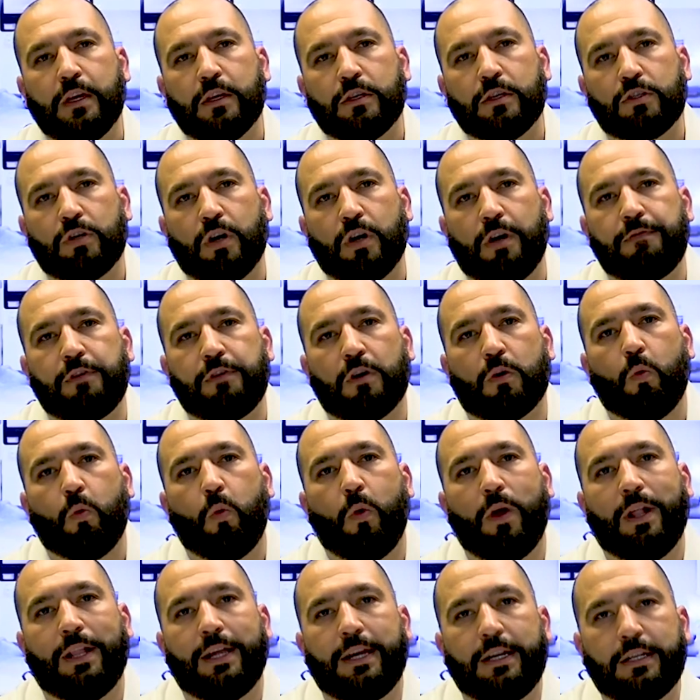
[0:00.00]
So if you're
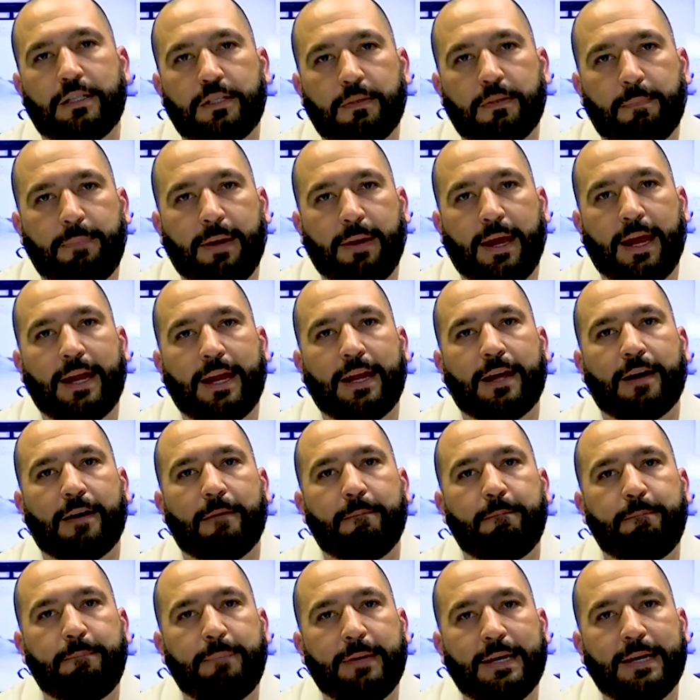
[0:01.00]
willing to pay a
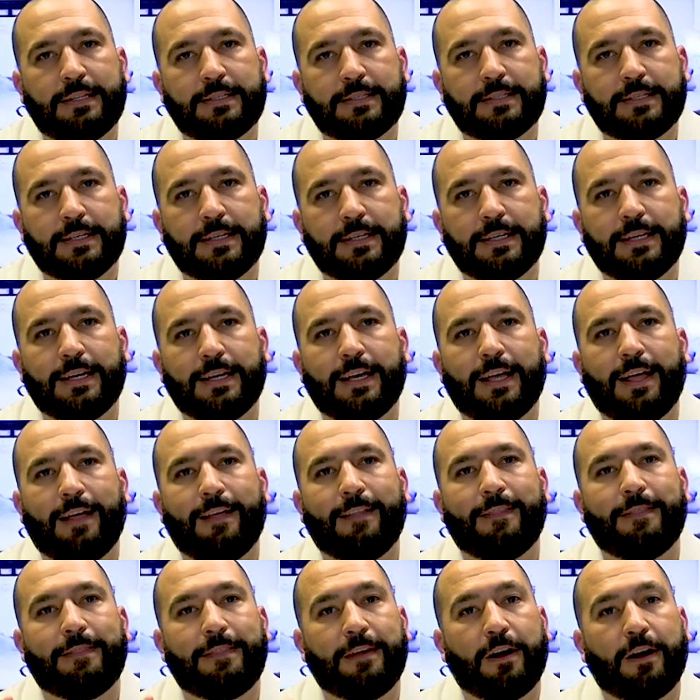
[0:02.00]
bit,
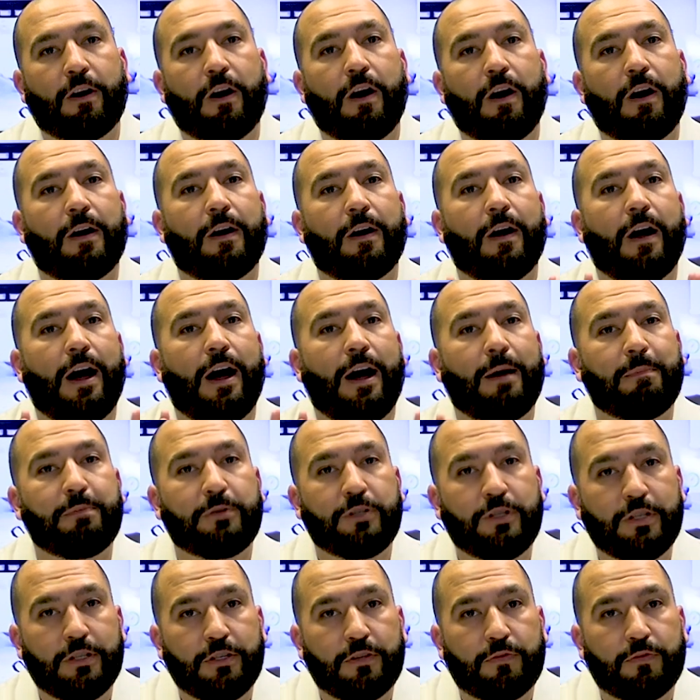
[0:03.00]
there are
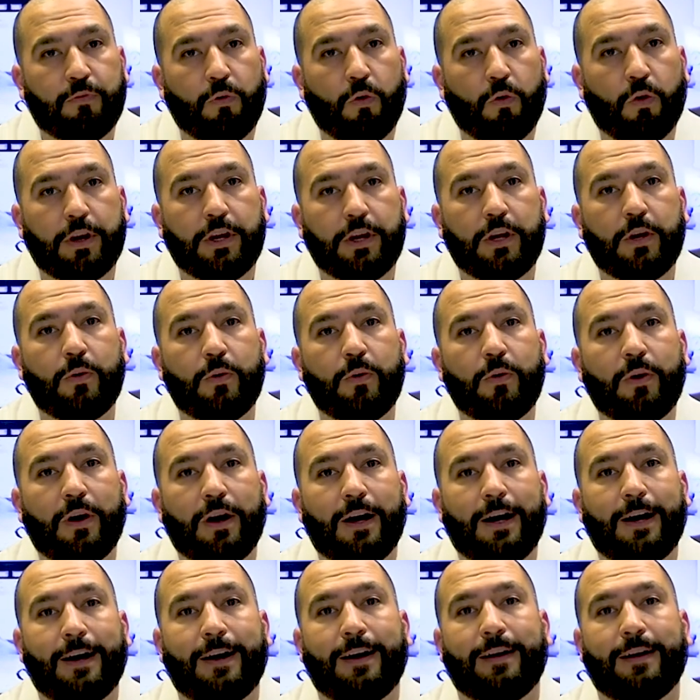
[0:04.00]
options for you
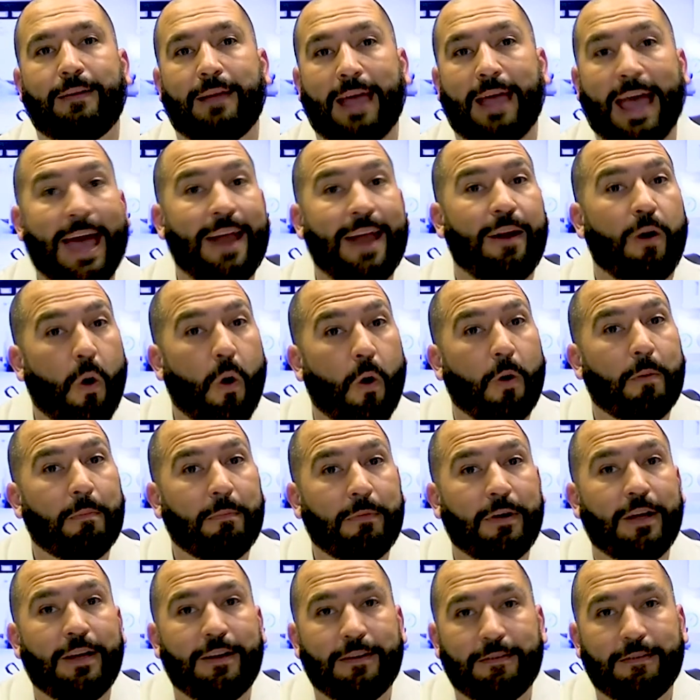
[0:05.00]

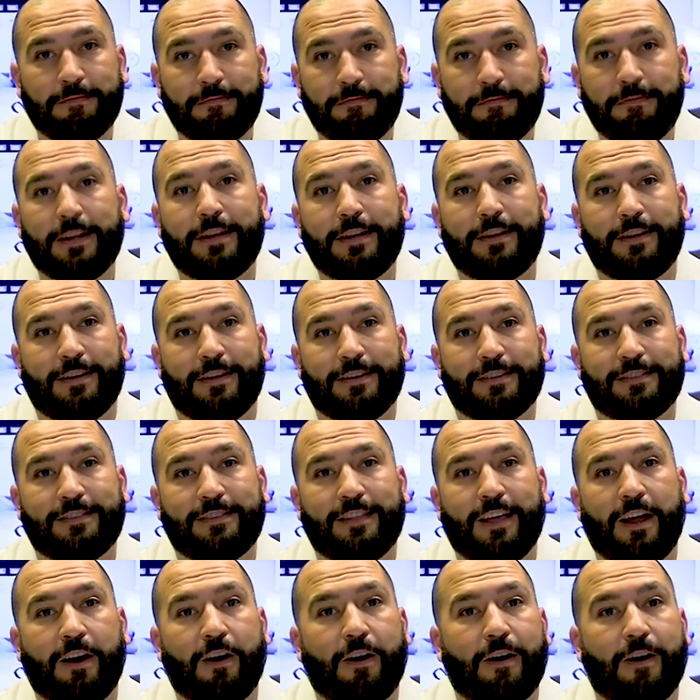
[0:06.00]
at-home fitness
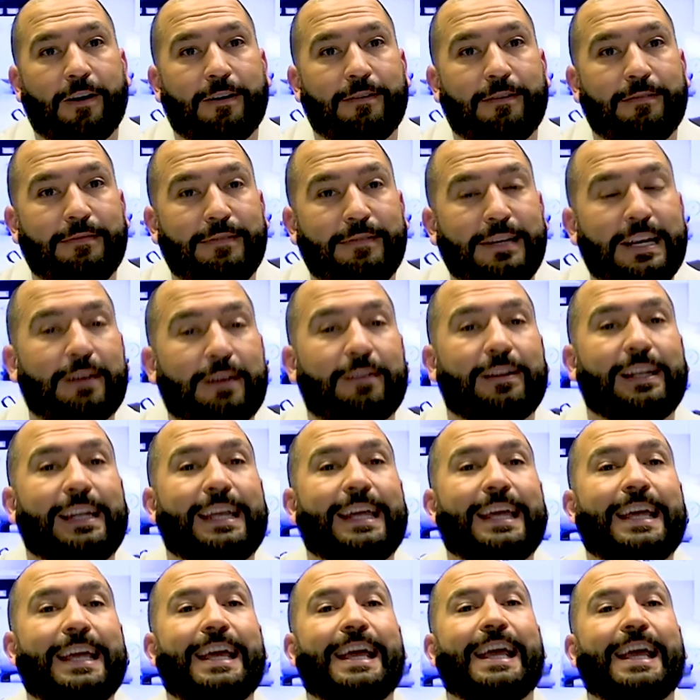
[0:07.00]
that are
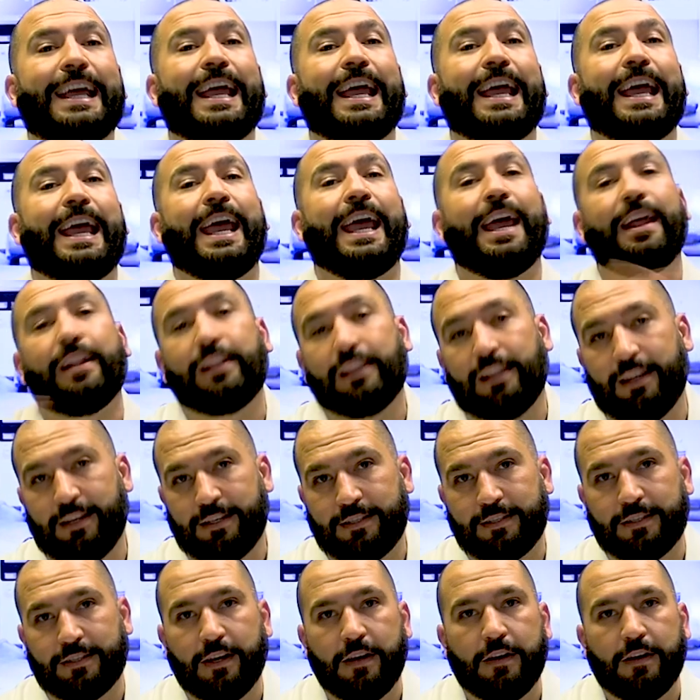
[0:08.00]
nearly
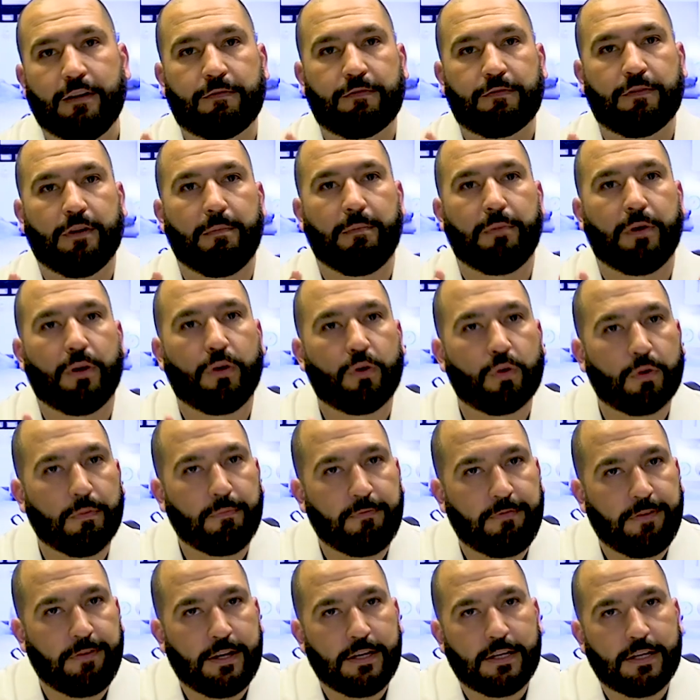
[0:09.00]
endless, from
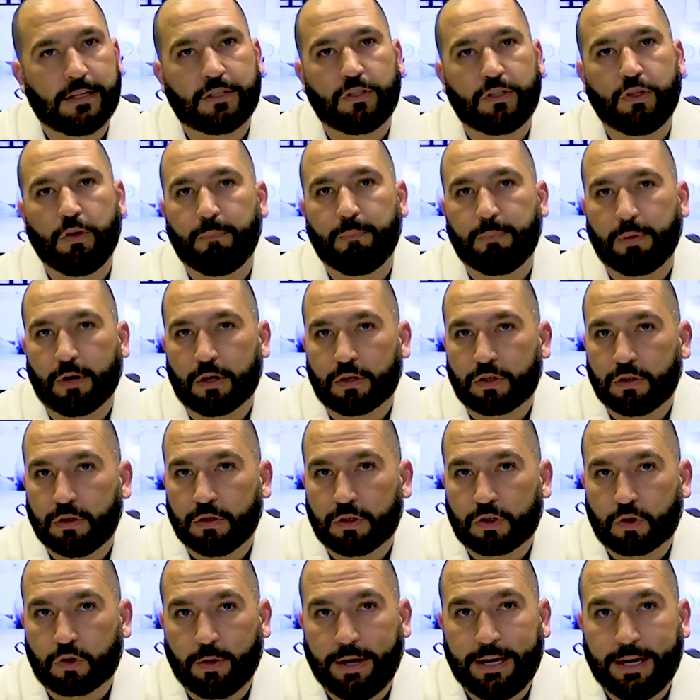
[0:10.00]
group fitness to personal
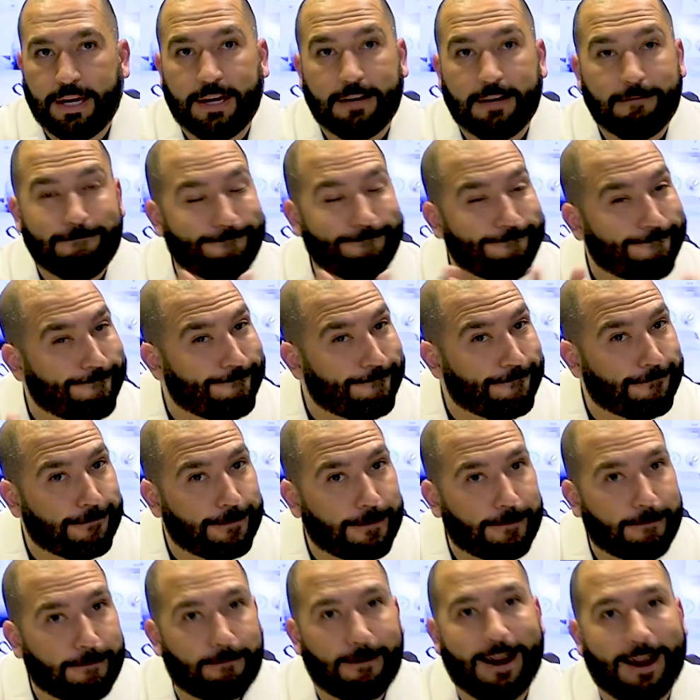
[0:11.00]
training,
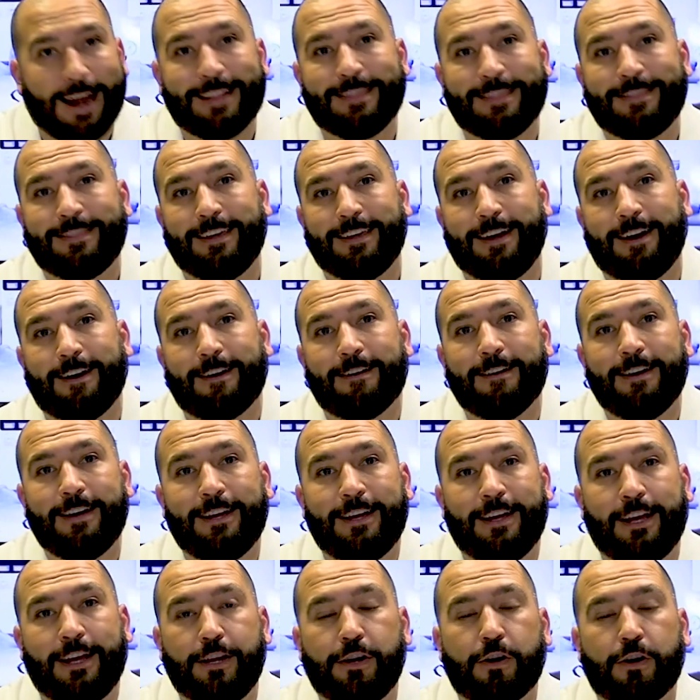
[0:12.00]
right there
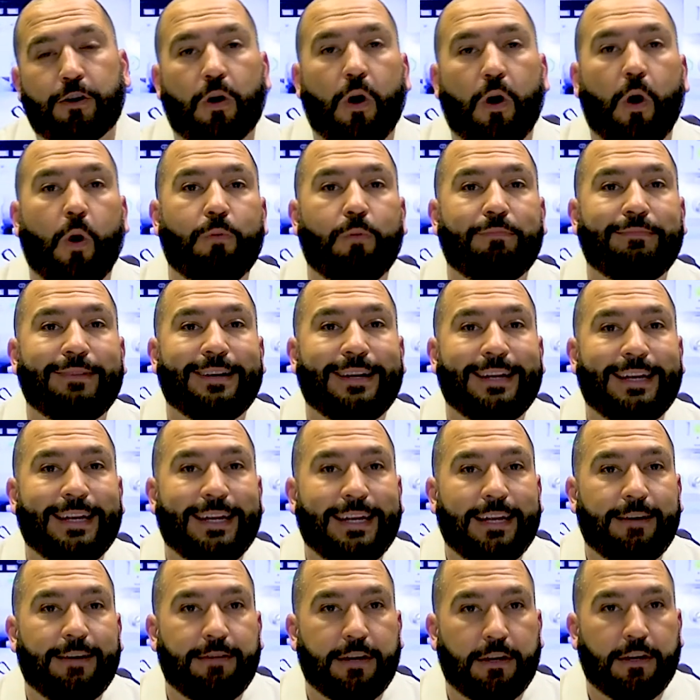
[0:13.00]
in your own
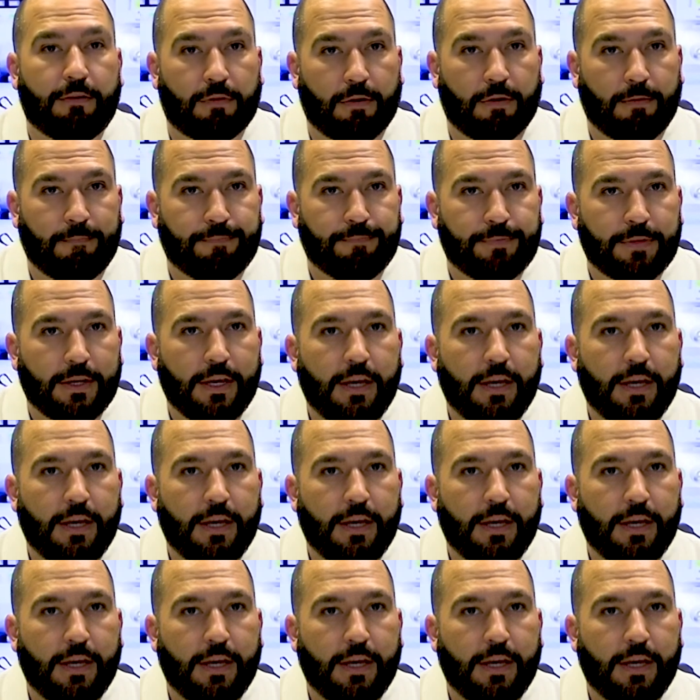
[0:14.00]
living room.